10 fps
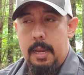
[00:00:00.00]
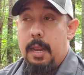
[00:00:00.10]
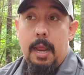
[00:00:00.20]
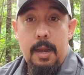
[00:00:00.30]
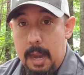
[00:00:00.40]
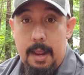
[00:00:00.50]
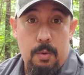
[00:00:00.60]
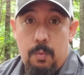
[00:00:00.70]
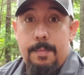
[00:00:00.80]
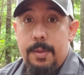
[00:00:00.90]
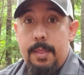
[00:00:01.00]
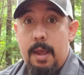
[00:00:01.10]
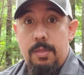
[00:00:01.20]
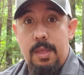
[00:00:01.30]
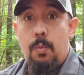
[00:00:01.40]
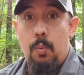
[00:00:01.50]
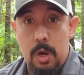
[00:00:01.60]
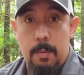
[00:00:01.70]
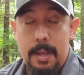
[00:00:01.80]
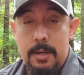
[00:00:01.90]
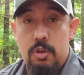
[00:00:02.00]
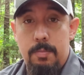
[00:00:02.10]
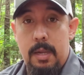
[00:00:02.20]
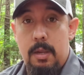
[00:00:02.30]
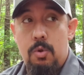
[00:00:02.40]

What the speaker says: and the women that we are meant to be,